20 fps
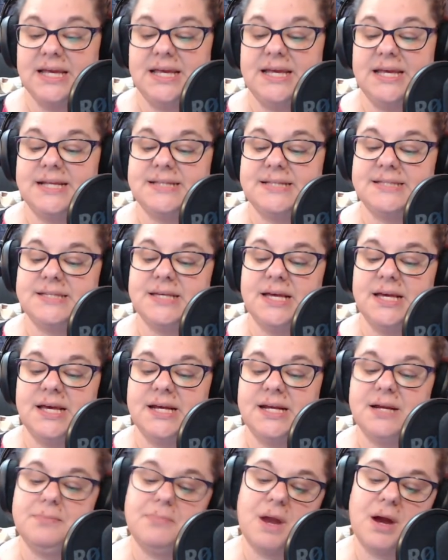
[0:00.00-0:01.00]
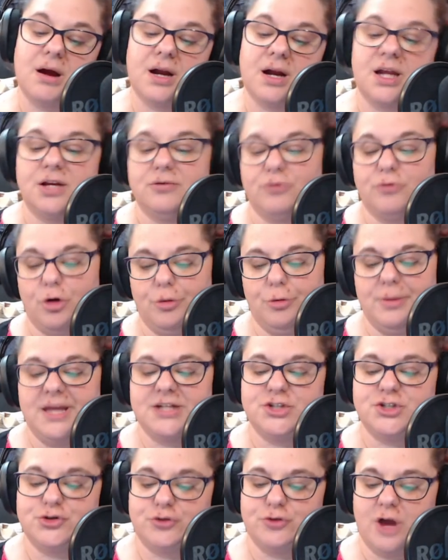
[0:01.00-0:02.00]
It's an American
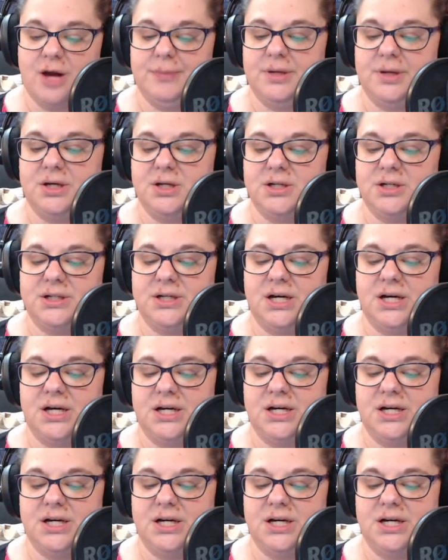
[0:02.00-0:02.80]
romance drama